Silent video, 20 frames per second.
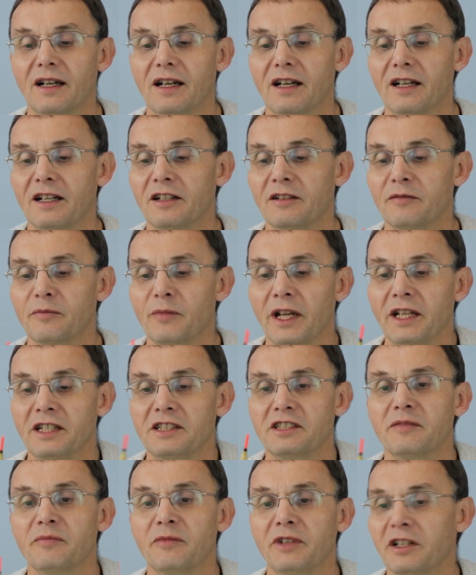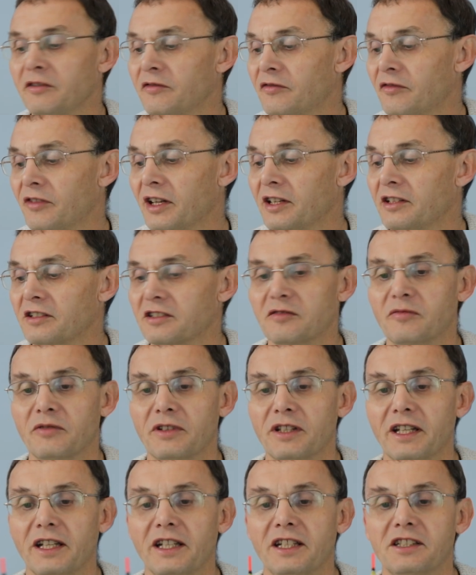And I'd made some new floats
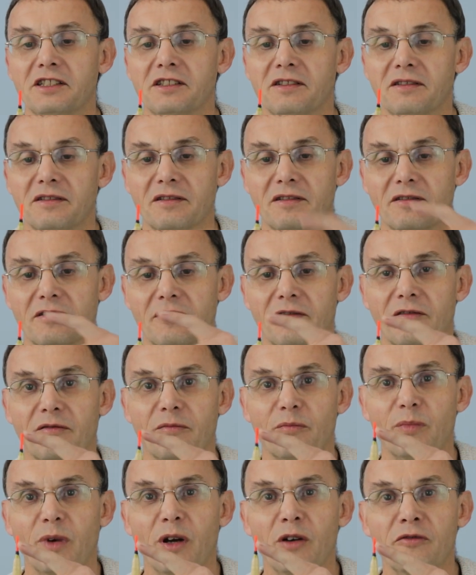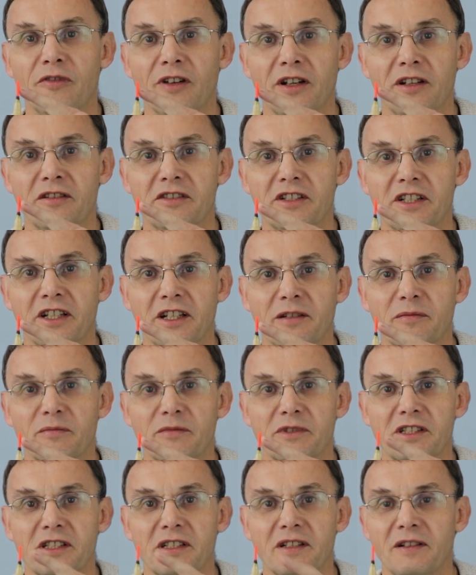with these pole float
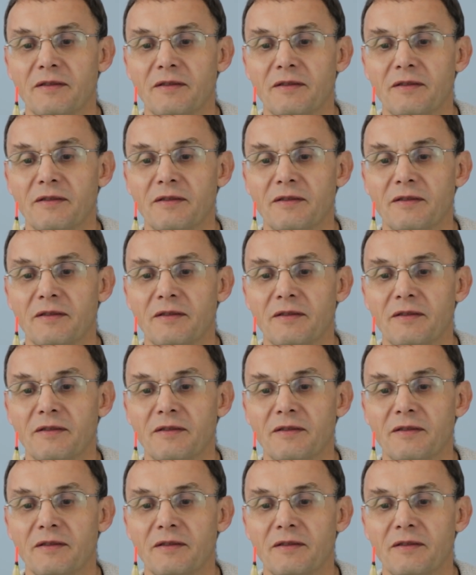tips,